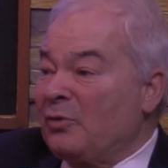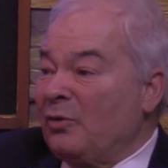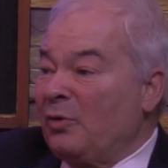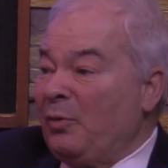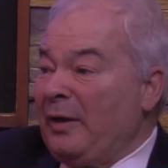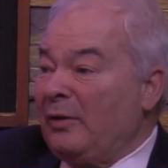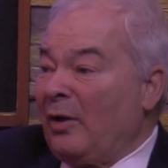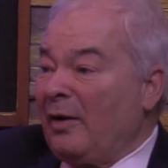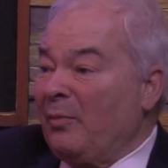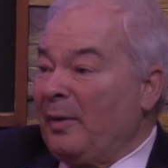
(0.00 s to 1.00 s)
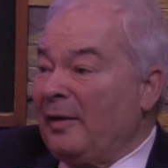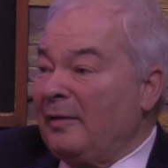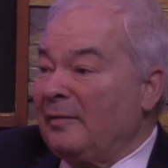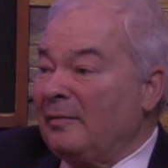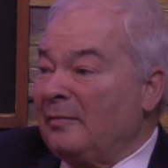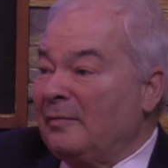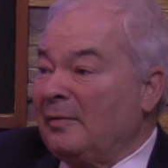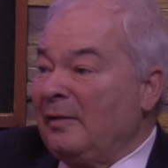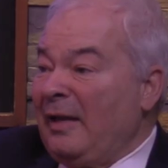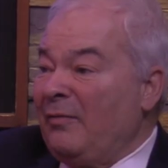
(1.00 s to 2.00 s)
during the week, not everybody can
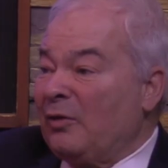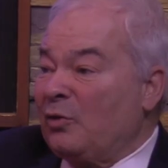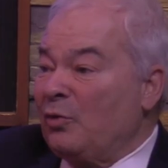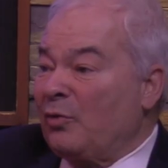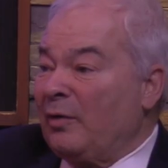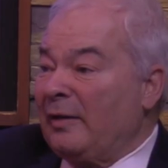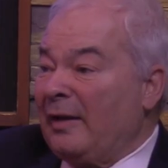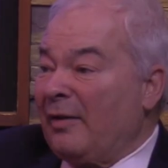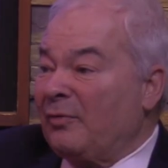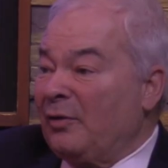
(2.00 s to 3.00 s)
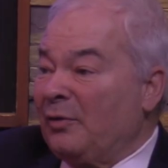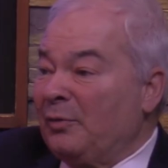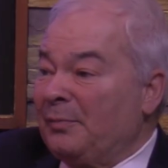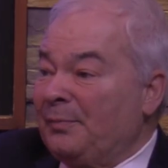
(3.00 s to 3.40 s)
leave at 2, 3 in the afternoon.